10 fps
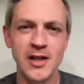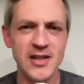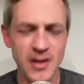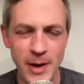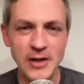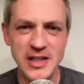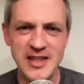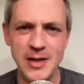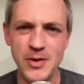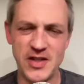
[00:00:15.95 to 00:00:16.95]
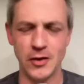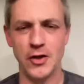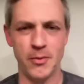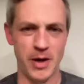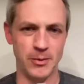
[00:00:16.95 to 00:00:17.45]
that somehow this team is still
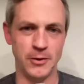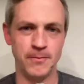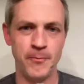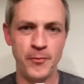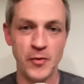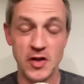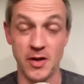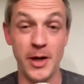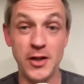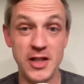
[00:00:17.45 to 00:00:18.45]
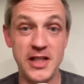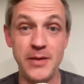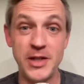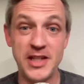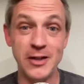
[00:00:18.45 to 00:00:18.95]
on the bubble. Somehow this
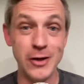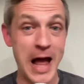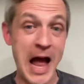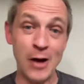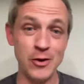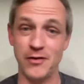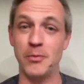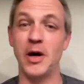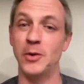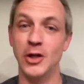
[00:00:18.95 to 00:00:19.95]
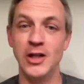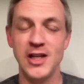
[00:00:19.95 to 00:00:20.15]
team is still out of the bubble.